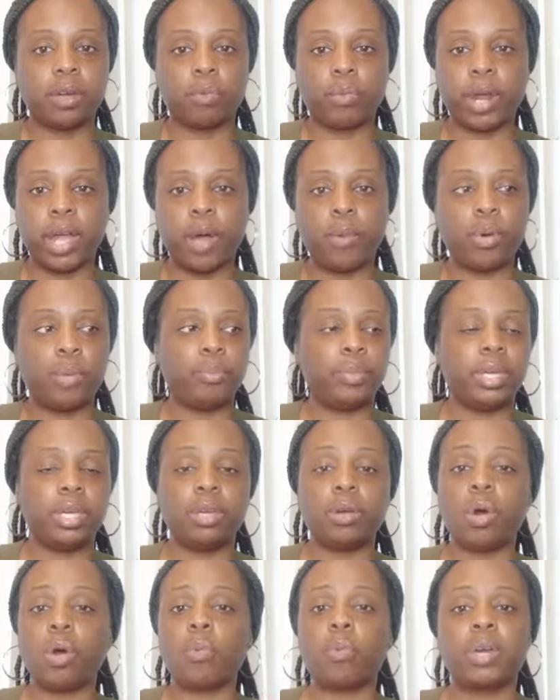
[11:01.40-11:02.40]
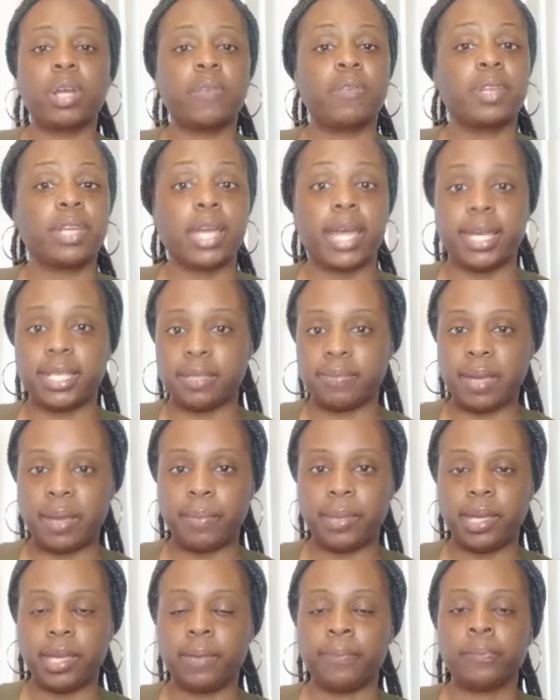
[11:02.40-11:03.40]
around with me or whatever the case may
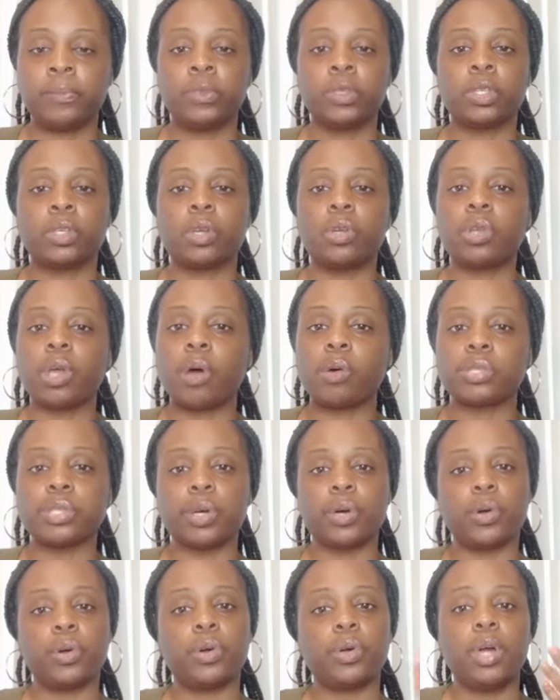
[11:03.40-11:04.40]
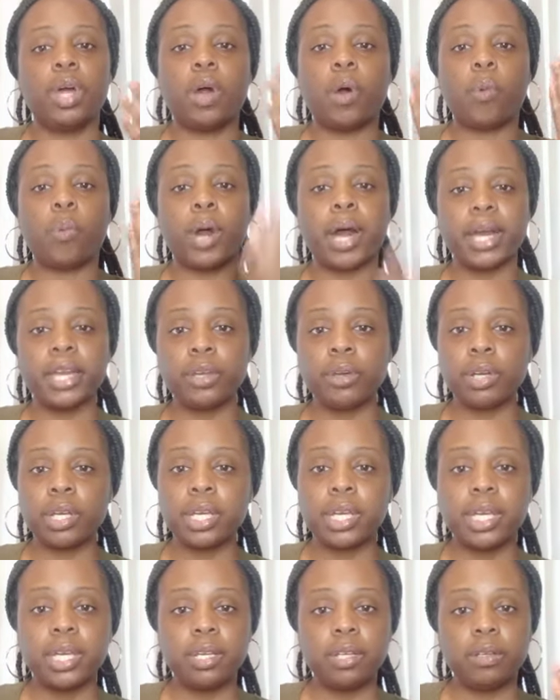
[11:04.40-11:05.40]
be. So while you're
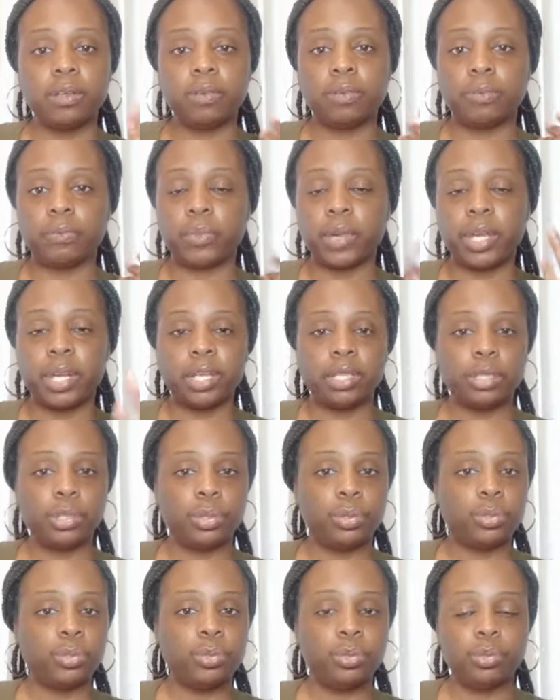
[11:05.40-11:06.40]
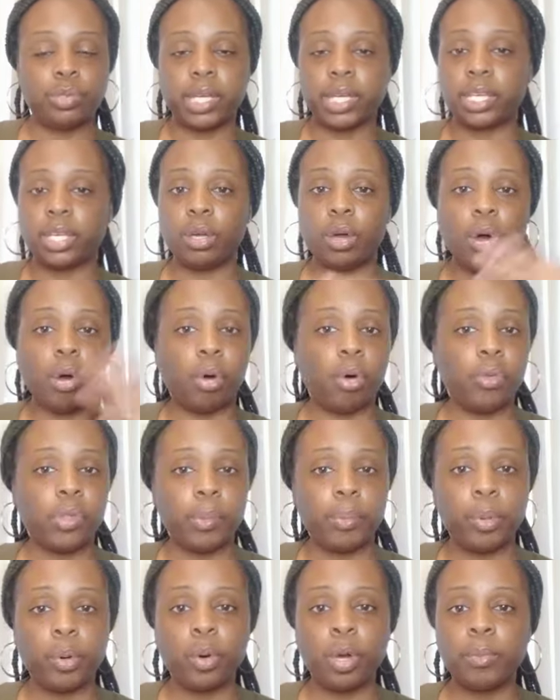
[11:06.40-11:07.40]
getting ready to take your oath
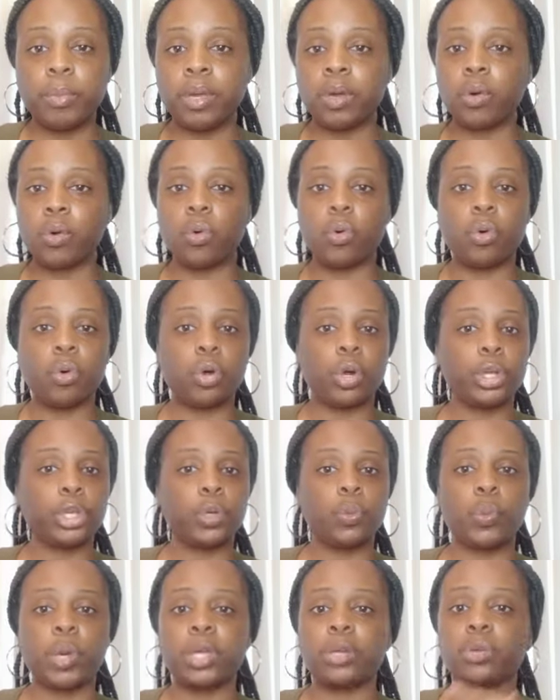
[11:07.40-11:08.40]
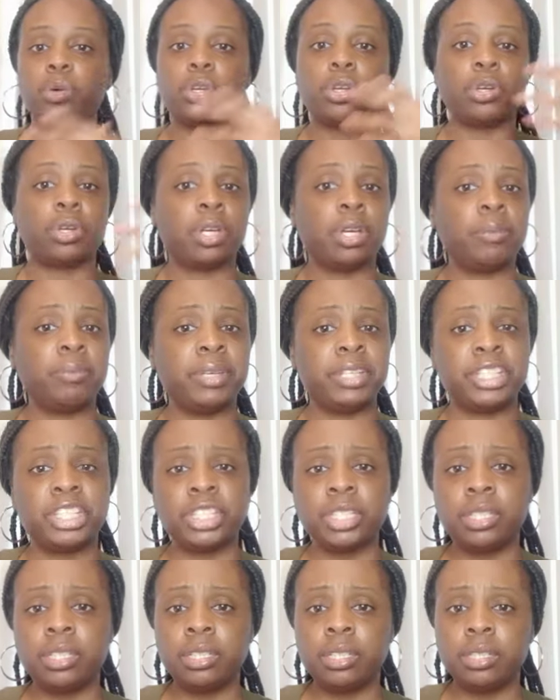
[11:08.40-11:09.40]
appointment, or you're waiting on your
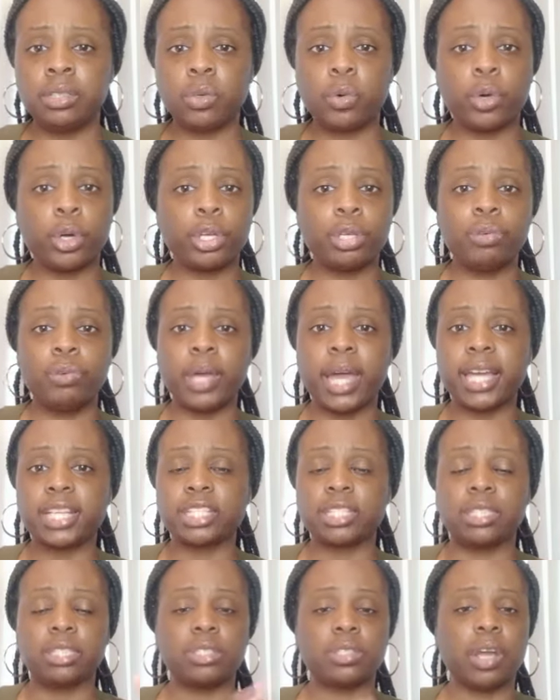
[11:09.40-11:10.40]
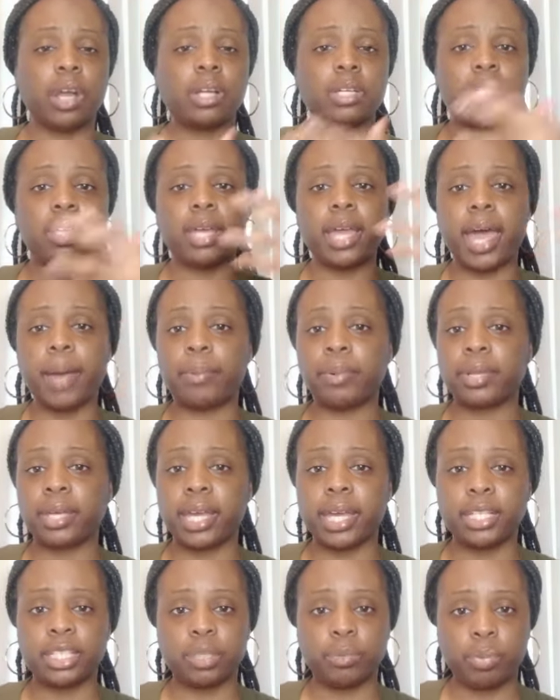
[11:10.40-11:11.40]
commission, or you actually starting the
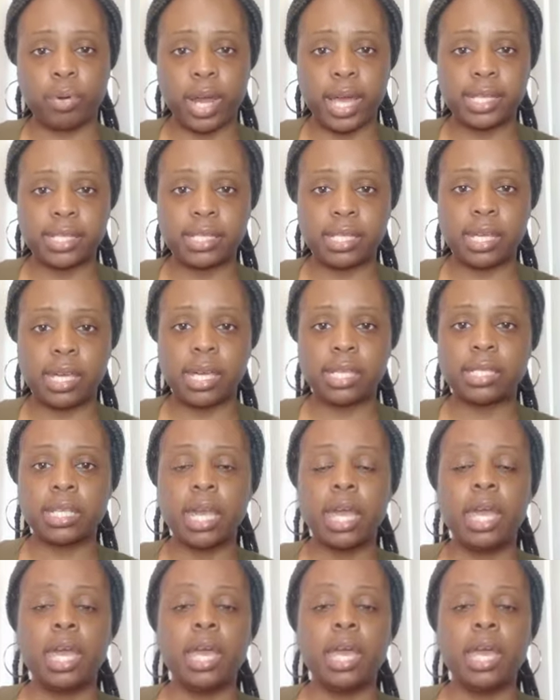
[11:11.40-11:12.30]
application process,